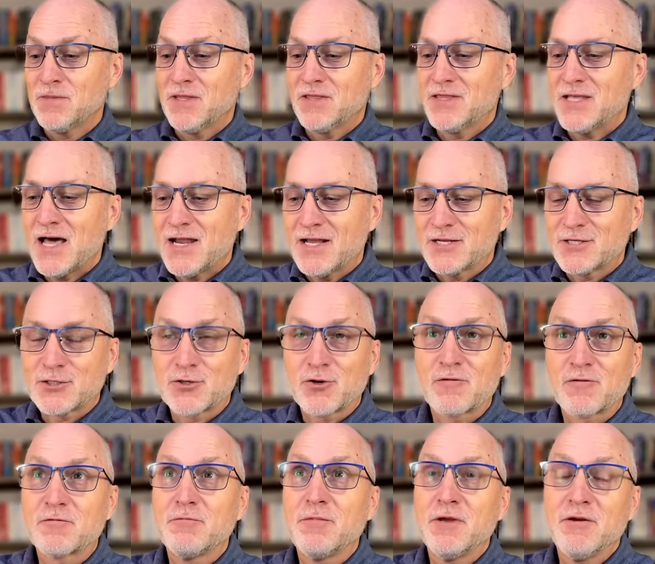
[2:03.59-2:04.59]
That has
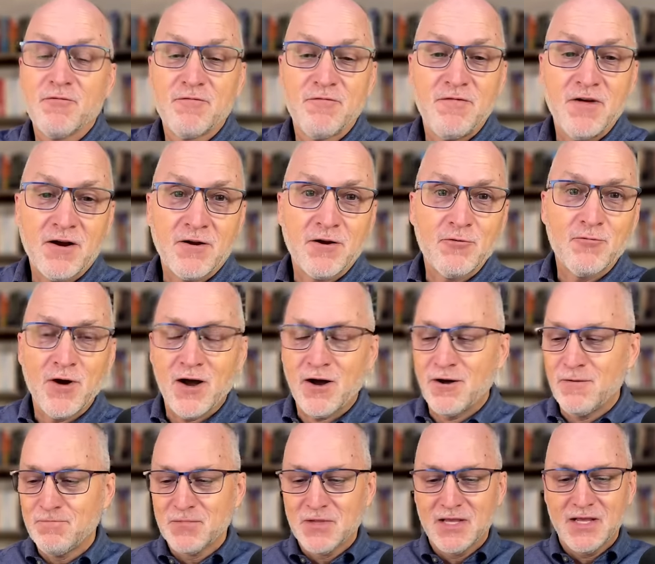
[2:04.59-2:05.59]
served me very well
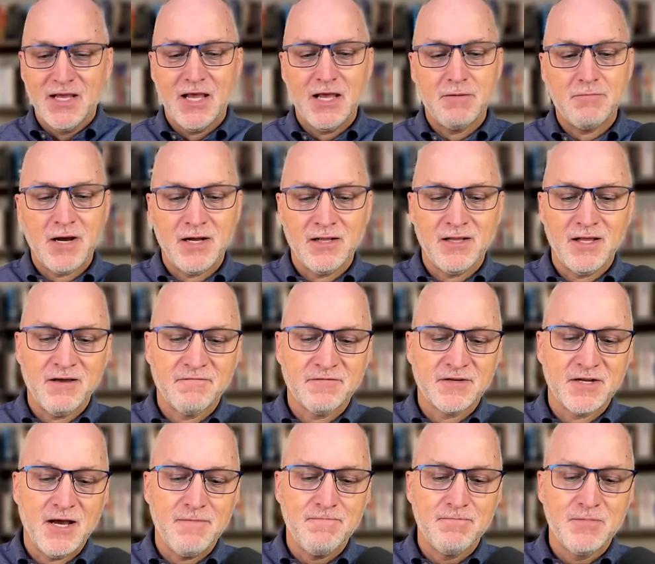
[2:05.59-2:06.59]
in my
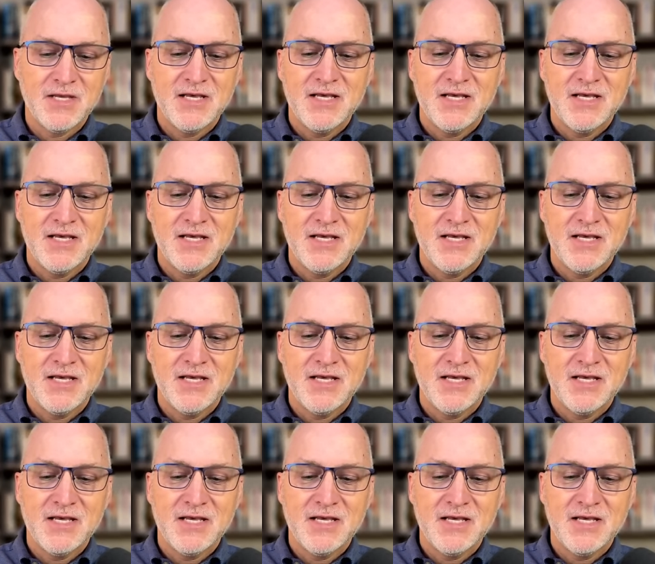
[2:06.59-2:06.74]
lifetime.